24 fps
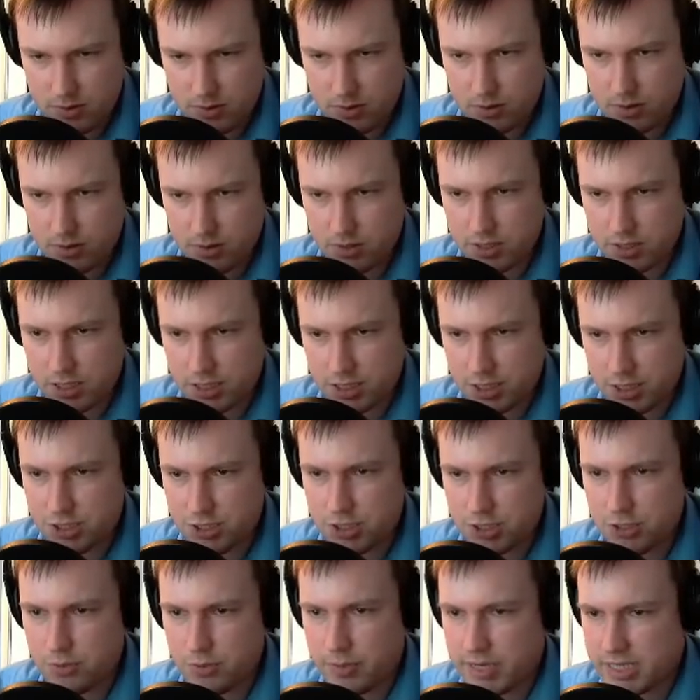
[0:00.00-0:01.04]
There's actually
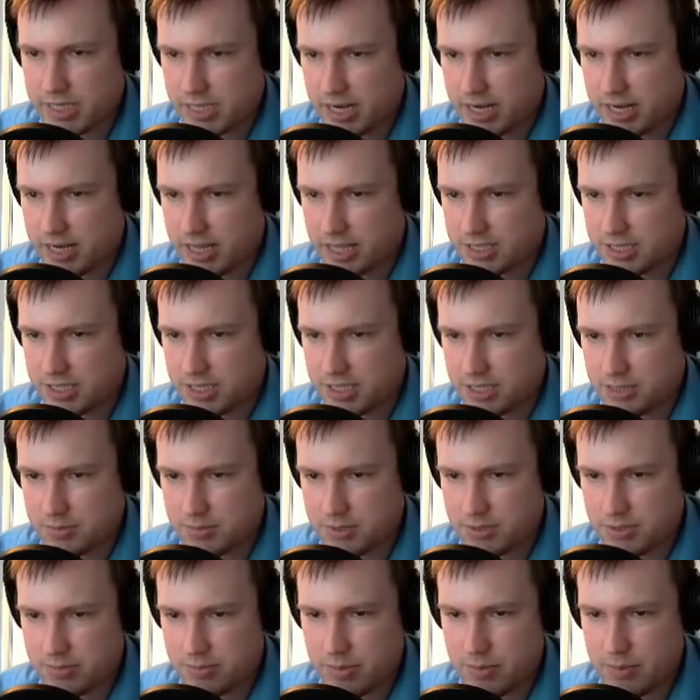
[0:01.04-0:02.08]
2 ways out of that system,
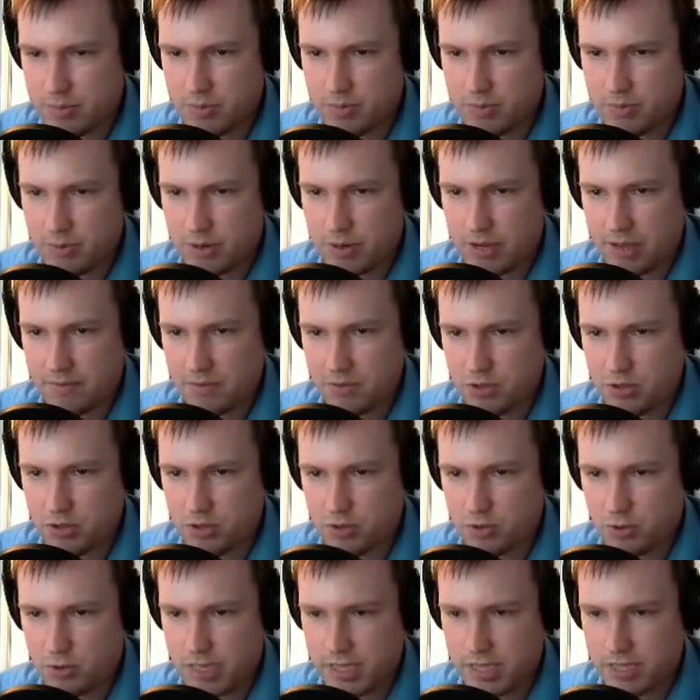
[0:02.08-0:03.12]
so maybe we won't have you
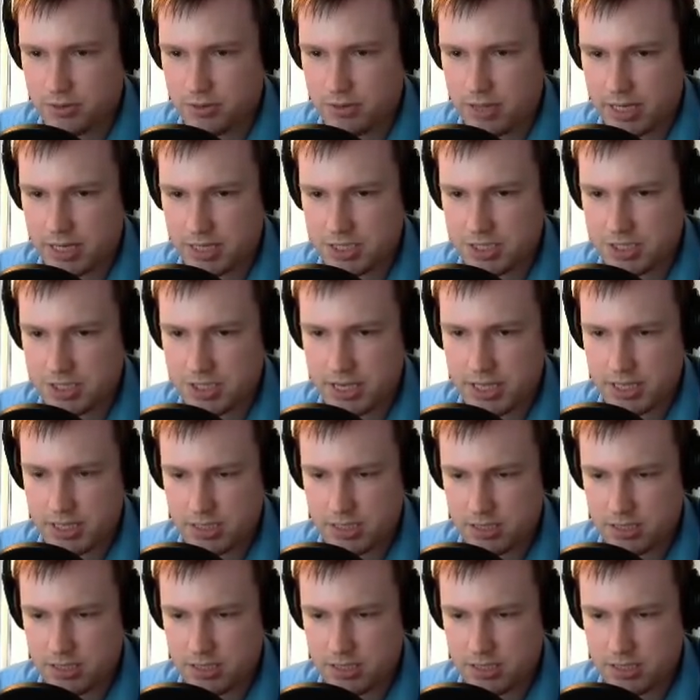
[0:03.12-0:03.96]
quite do that just yet.